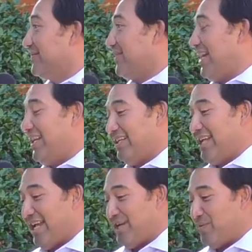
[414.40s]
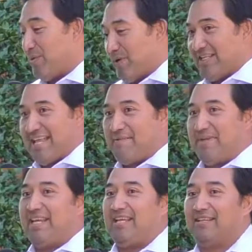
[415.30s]
right? And I go, "Well, what does that
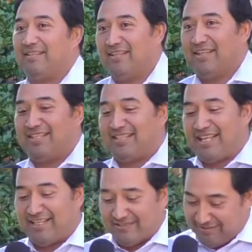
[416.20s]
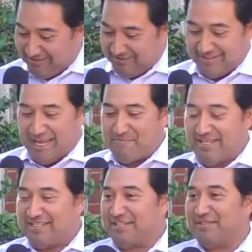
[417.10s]
mean?" It's like, that
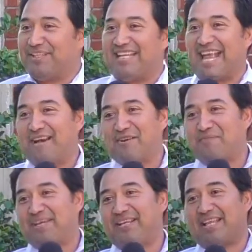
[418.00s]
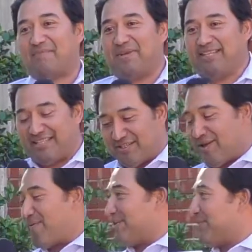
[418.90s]
means he's looking down on me. That means he's
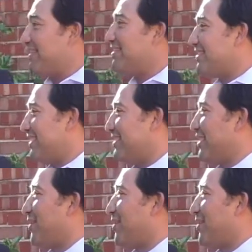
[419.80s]
always with us and he's in